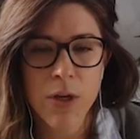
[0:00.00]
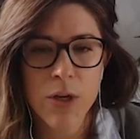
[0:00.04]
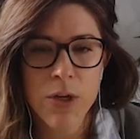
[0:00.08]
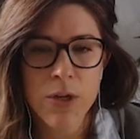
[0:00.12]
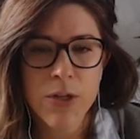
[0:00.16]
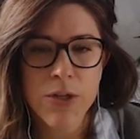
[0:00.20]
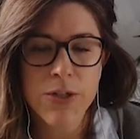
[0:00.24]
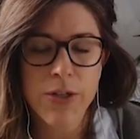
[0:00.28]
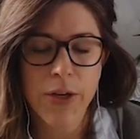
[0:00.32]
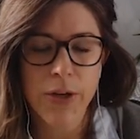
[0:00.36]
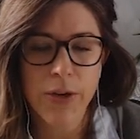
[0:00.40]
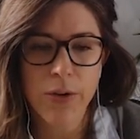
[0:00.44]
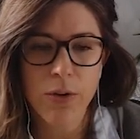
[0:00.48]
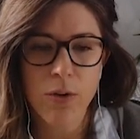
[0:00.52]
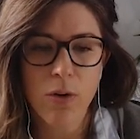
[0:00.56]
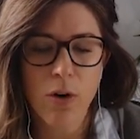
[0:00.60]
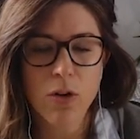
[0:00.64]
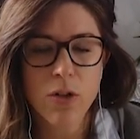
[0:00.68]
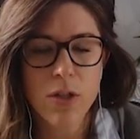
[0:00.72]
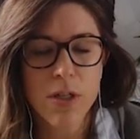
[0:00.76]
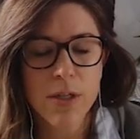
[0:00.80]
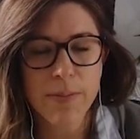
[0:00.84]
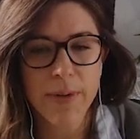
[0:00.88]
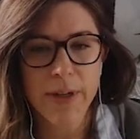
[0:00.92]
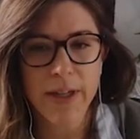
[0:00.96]
So
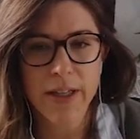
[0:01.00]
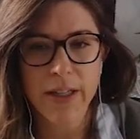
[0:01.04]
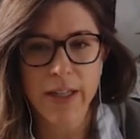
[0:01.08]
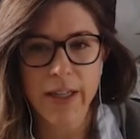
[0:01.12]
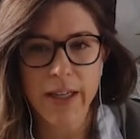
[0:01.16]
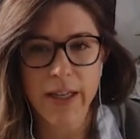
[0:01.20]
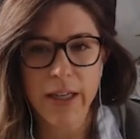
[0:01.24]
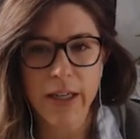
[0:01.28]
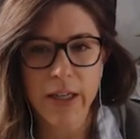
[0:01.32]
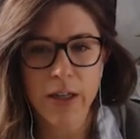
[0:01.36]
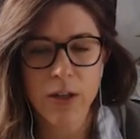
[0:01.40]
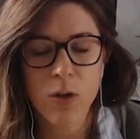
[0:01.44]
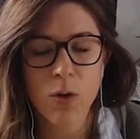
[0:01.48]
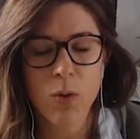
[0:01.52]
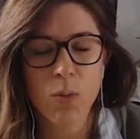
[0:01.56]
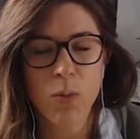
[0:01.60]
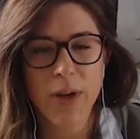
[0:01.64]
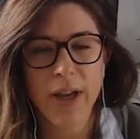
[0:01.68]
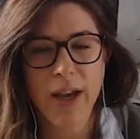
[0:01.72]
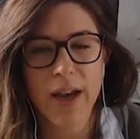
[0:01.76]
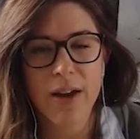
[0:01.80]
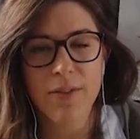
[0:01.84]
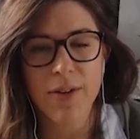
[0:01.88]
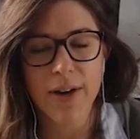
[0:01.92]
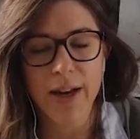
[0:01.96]
ultimately, we
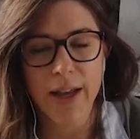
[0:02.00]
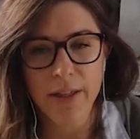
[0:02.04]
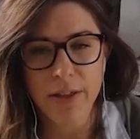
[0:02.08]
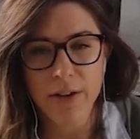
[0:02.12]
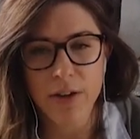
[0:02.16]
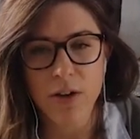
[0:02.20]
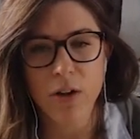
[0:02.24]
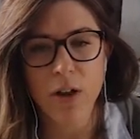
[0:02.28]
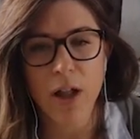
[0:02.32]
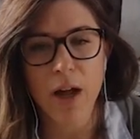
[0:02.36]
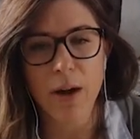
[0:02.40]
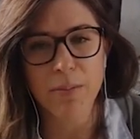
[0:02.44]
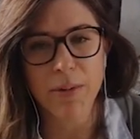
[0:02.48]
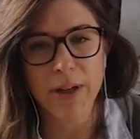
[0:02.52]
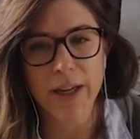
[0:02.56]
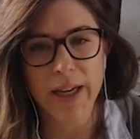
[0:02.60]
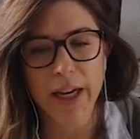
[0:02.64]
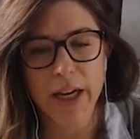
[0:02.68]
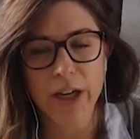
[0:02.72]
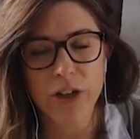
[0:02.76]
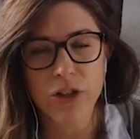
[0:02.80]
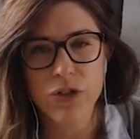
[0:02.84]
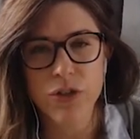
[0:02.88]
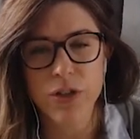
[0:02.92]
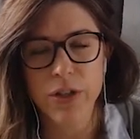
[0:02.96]
have an ethical
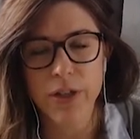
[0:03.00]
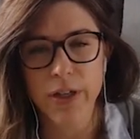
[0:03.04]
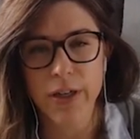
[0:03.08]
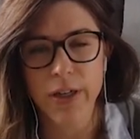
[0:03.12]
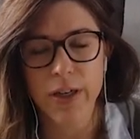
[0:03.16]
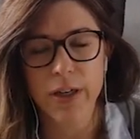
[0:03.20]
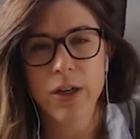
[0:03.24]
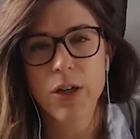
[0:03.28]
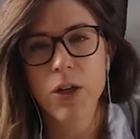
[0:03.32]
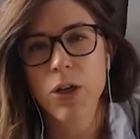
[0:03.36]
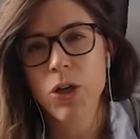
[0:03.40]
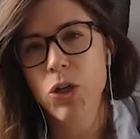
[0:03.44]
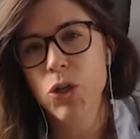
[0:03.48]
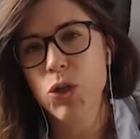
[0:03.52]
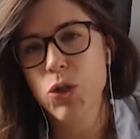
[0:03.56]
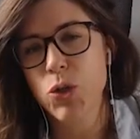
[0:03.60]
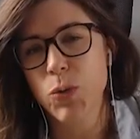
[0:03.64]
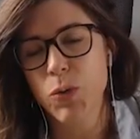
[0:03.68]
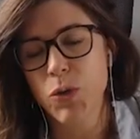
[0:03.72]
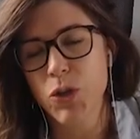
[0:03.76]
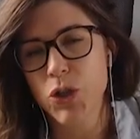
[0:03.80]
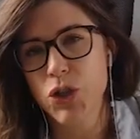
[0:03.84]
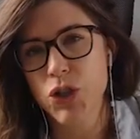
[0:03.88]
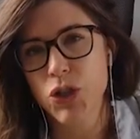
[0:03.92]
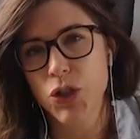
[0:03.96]
obligation to
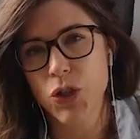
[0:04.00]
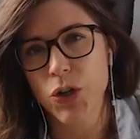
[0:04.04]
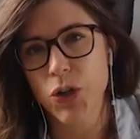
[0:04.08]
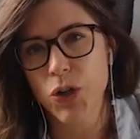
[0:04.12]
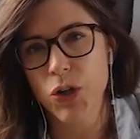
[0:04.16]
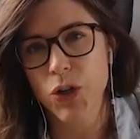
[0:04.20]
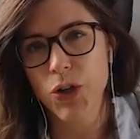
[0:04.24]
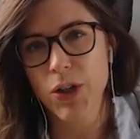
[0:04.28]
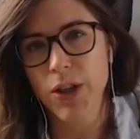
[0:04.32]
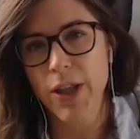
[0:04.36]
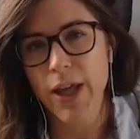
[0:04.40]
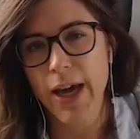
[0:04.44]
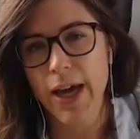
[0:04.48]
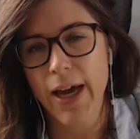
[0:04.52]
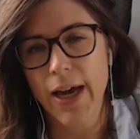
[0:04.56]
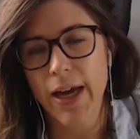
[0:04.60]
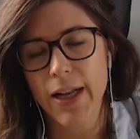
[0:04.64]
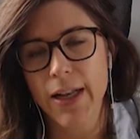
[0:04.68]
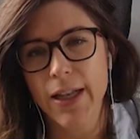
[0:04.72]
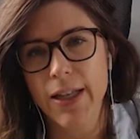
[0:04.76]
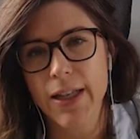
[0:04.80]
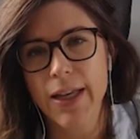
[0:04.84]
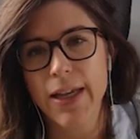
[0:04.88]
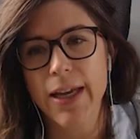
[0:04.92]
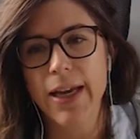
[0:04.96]
ensure
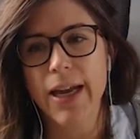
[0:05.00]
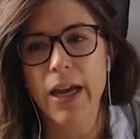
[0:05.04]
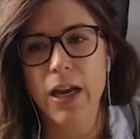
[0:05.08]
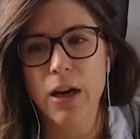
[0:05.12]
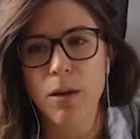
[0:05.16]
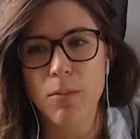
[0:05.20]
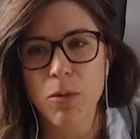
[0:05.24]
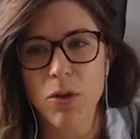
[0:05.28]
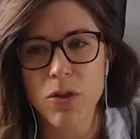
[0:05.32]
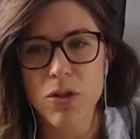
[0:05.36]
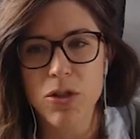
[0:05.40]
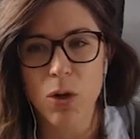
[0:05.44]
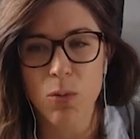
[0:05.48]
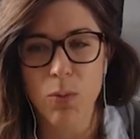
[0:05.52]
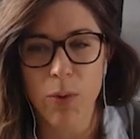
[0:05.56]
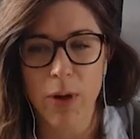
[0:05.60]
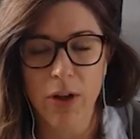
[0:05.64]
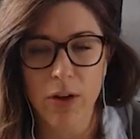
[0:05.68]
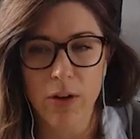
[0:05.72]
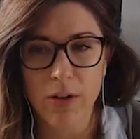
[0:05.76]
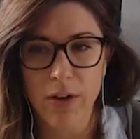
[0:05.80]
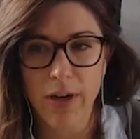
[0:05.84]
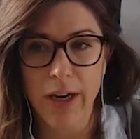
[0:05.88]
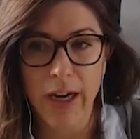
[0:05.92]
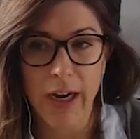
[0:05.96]
that the animals are
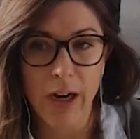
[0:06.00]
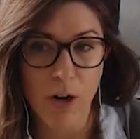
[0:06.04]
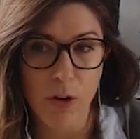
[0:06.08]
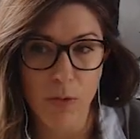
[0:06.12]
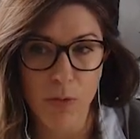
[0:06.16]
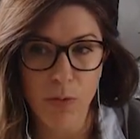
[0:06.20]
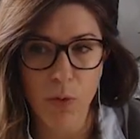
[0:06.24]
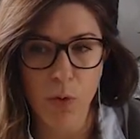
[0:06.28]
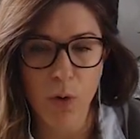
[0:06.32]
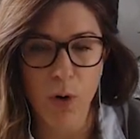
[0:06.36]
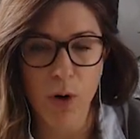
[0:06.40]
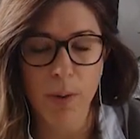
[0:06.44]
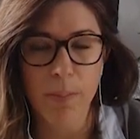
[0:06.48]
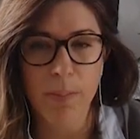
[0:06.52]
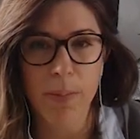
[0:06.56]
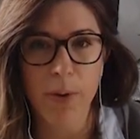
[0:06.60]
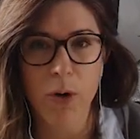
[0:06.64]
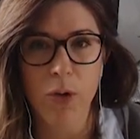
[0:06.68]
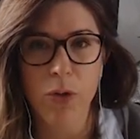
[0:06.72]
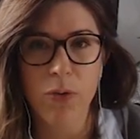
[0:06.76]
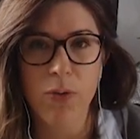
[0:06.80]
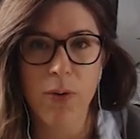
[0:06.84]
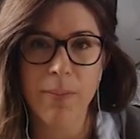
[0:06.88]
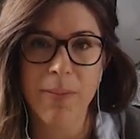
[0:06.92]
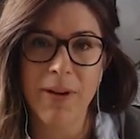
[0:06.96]
well cared for,
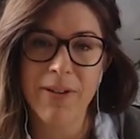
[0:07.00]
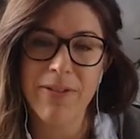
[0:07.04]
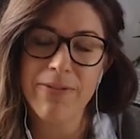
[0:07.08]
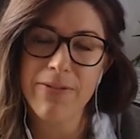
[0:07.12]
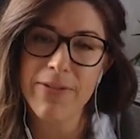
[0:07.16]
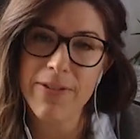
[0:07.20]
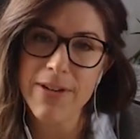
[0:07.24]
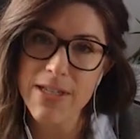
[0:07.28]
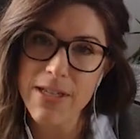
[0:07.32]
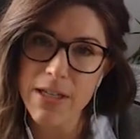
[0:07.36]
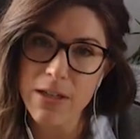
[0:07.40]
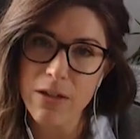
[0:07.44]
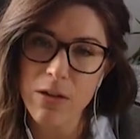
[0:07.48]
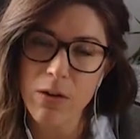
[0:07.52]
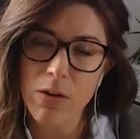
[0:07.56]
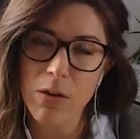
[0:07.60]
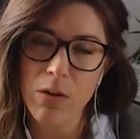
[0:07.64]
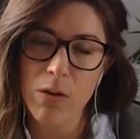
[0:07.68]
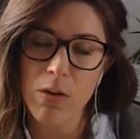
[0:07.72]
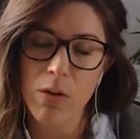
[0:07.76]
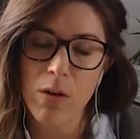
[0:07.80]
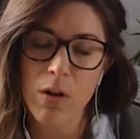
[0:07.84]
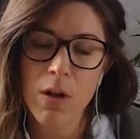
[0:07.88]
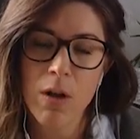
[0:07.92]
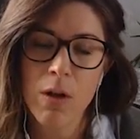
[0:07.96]
both from a
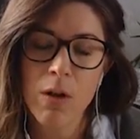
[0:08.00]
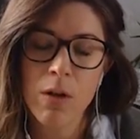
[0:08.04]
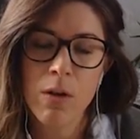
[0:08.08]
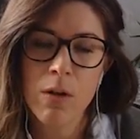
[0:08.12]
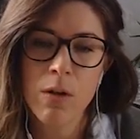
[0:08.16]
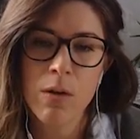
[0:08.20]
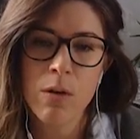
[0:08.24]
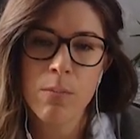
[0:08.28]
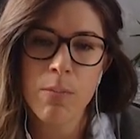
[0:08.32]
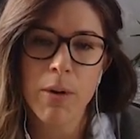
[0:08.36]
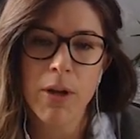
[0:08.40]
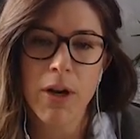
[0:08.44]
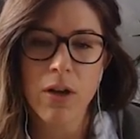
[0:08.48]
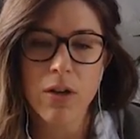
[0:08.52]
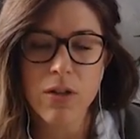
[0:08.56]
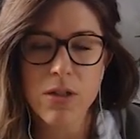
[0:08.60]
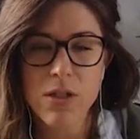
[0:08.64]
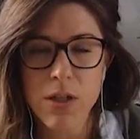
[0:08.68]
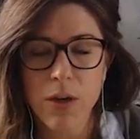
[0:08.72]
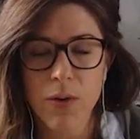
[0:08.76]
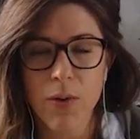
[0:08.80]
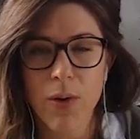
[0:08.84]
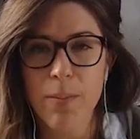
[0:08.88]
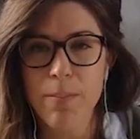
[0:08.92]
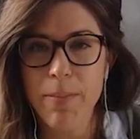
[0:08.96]
physical but
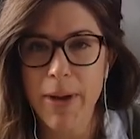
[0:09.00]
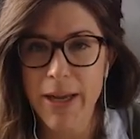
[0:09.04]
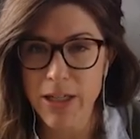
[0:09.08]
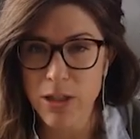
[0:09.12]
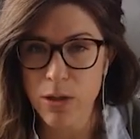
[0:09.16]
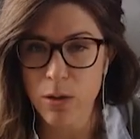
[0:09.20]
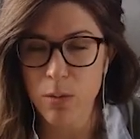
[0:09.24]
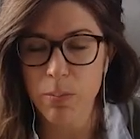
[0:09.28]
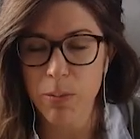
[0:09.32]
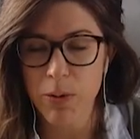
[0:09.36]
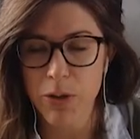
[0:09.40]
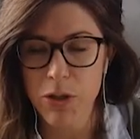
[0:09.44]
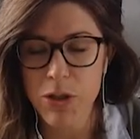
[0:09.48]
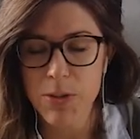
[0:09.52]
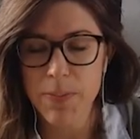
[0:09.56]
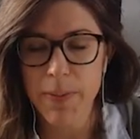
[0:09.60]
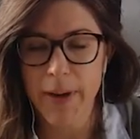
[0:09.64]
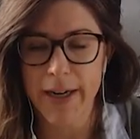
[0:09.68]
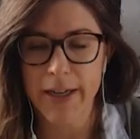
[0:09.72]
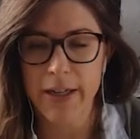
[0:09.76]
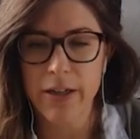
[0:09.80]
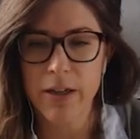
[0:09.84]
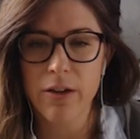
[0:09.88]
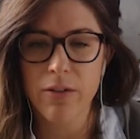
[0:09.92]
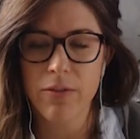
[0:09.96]
also a mental
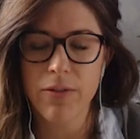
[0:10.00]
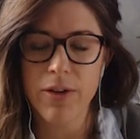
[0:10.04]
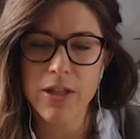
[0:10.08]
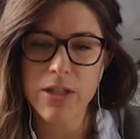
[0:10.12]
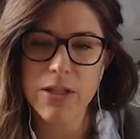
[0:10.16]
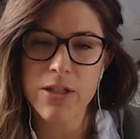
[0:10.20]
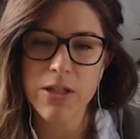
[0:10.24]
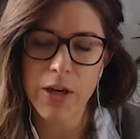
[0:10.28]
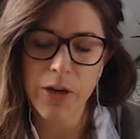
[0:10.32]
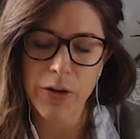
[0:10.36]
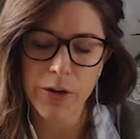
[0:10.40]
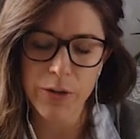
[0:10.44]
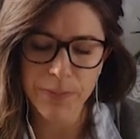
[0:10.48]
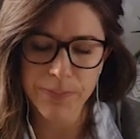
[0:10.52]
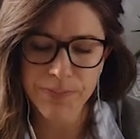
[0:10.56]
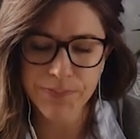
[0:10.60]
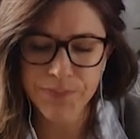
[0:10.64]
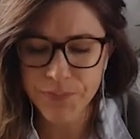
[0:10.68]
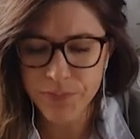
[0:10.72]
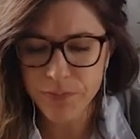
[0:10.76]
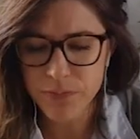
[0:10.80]
perspective. And so